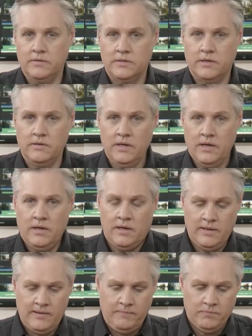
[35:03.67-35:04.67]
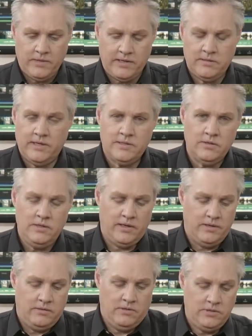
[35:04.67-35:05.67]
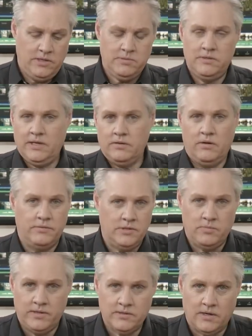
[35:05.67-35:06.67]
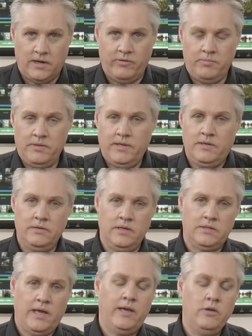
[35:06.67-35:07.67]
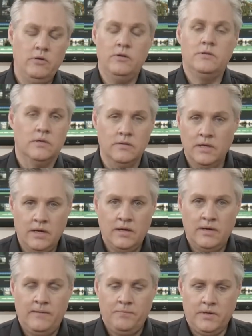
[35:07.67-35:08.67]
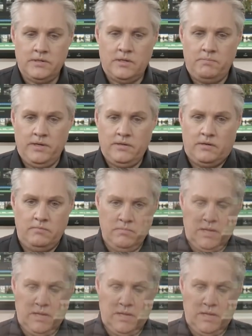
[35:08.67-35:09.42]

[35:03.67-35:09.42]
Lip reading: And so that's the chips and technology is one side of it, but then it's how you use it is the bit that